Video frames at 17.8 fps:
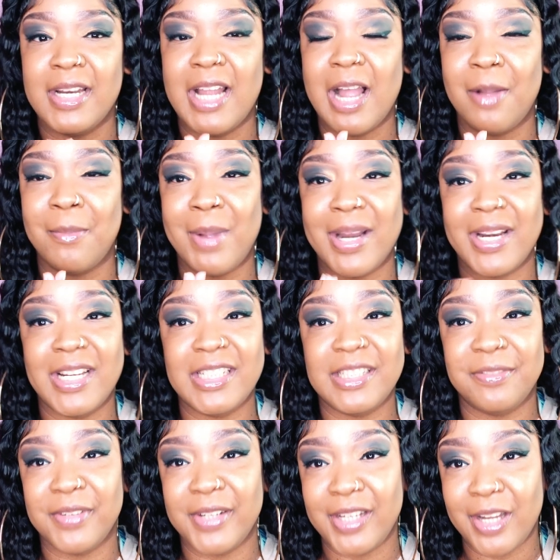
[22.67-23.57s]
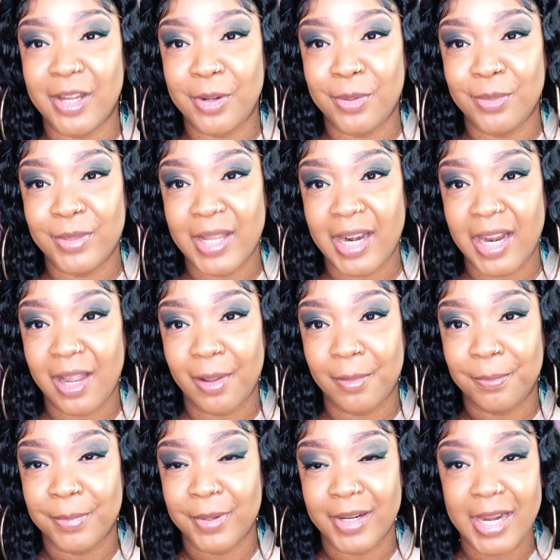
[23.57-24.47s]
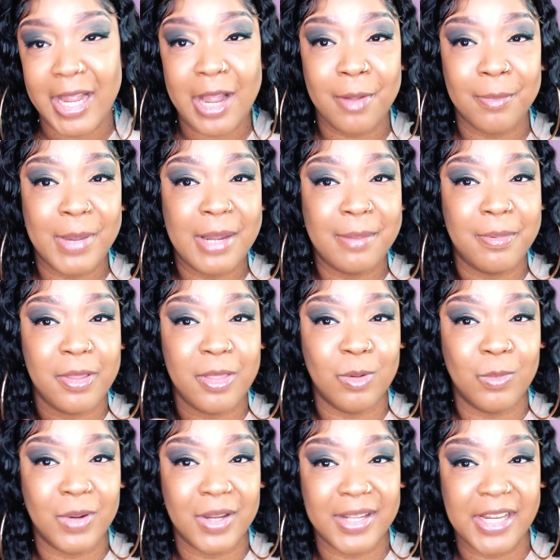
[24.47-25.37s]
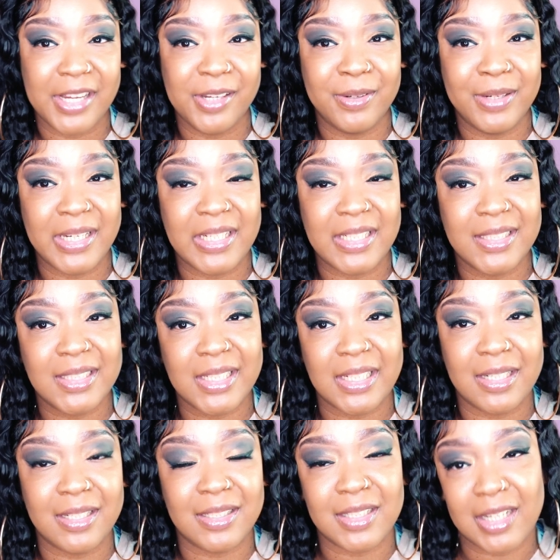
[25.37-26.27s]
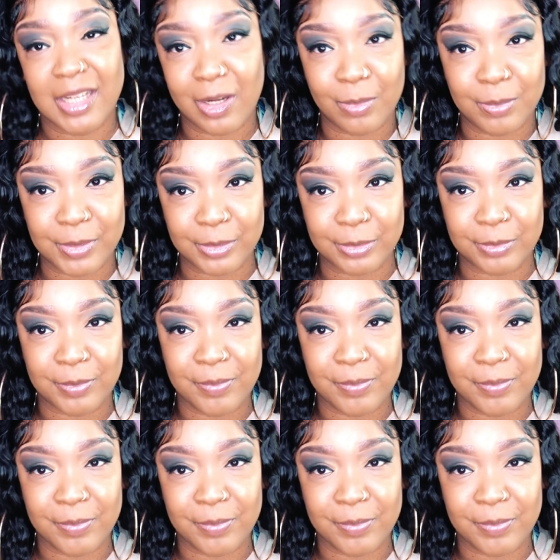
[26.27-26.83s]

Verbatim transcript: Now, my next video that I put out may be the one that you need to see to help you.